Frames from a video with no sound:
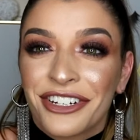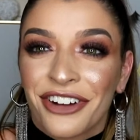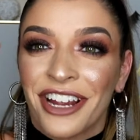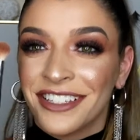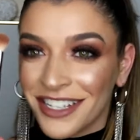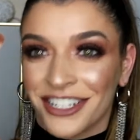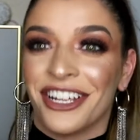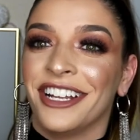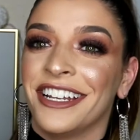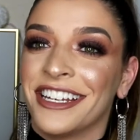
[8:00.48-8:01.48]

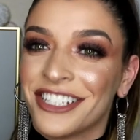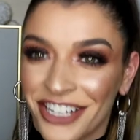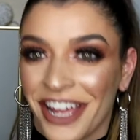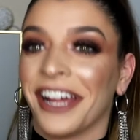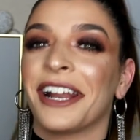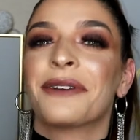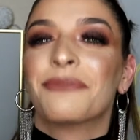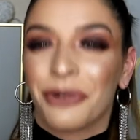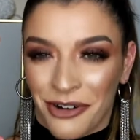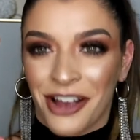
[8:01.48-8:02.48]
transition shade
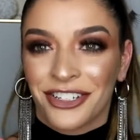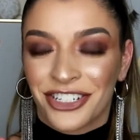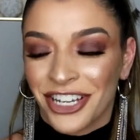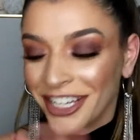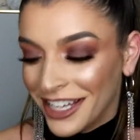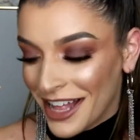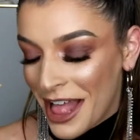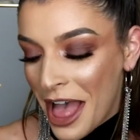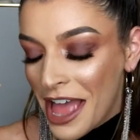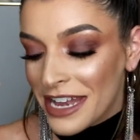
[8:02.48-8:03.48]
brush.
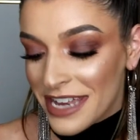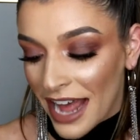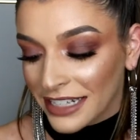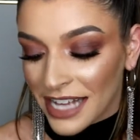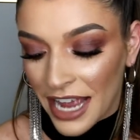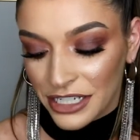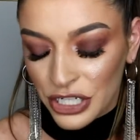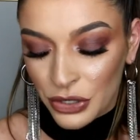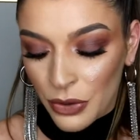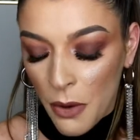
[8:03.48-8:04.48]
Next,
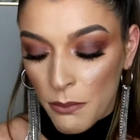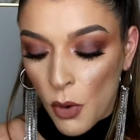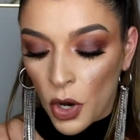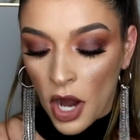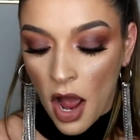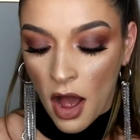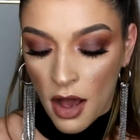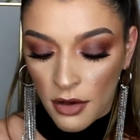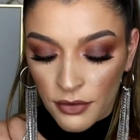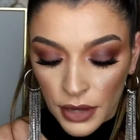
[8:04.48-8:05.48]
onto more
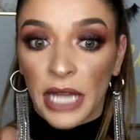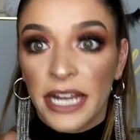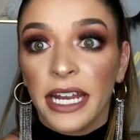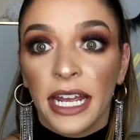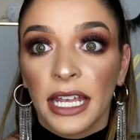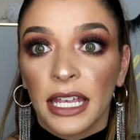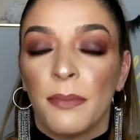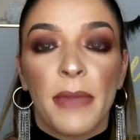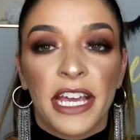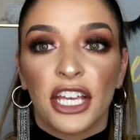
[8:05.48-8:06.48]
of blending,
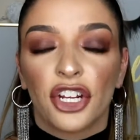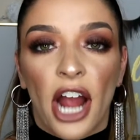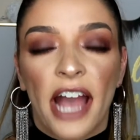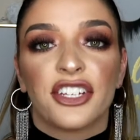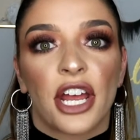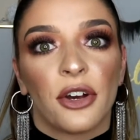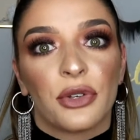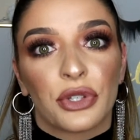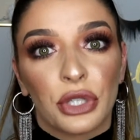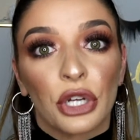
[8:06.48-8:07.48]
making your
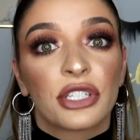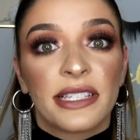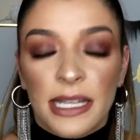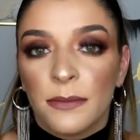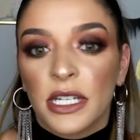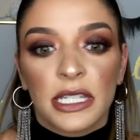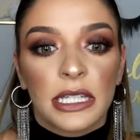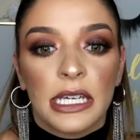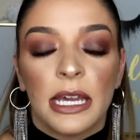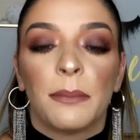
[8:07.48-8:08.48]
eyeshadows look
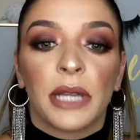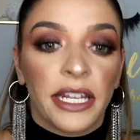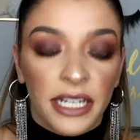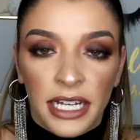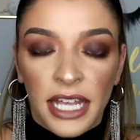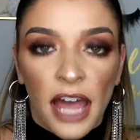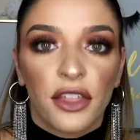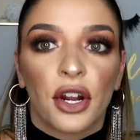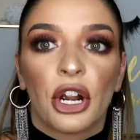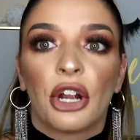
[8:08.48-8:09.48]
seamlessly blended
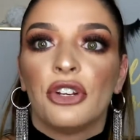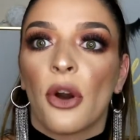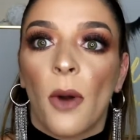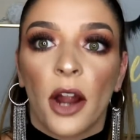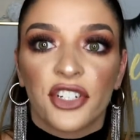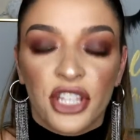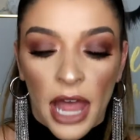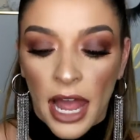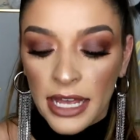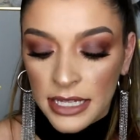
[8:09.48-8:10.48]
together, no harsh
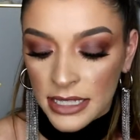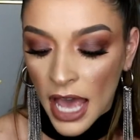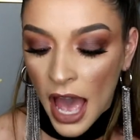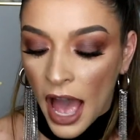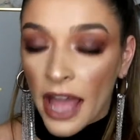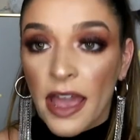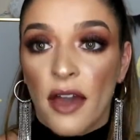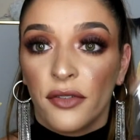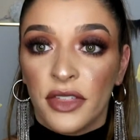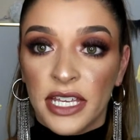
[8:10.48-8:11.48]
lines. I
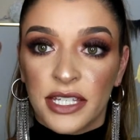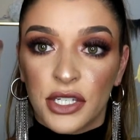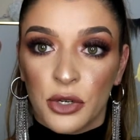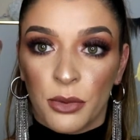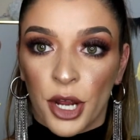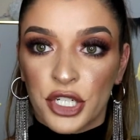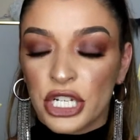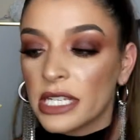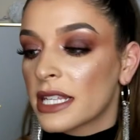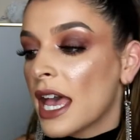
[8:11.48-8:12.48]
have these two
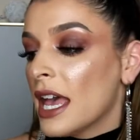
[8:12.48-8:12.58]
brushes.